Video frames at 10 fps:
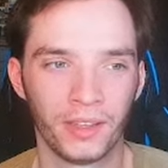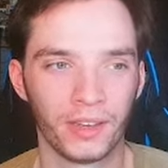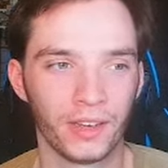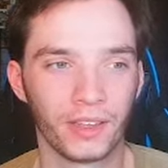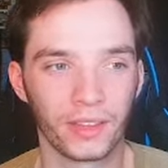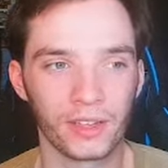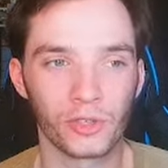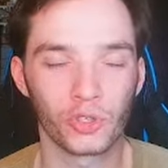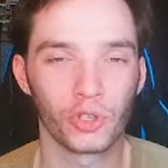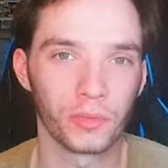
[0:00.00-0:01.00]
and that
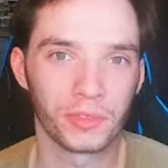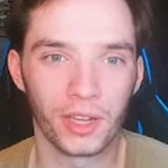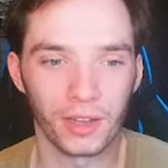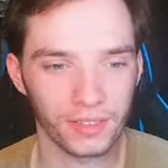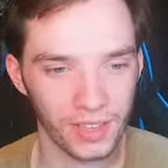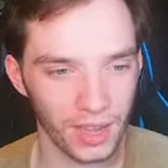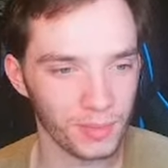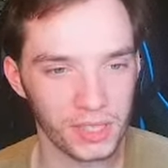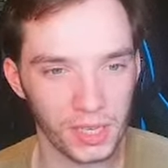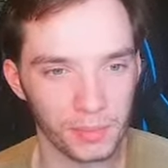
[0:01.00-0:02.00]
was Trope Talk. Time
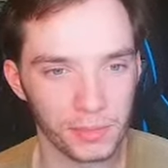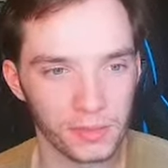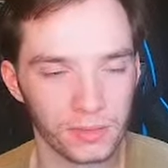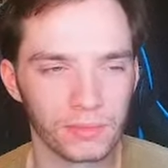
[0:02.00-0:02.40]
skips.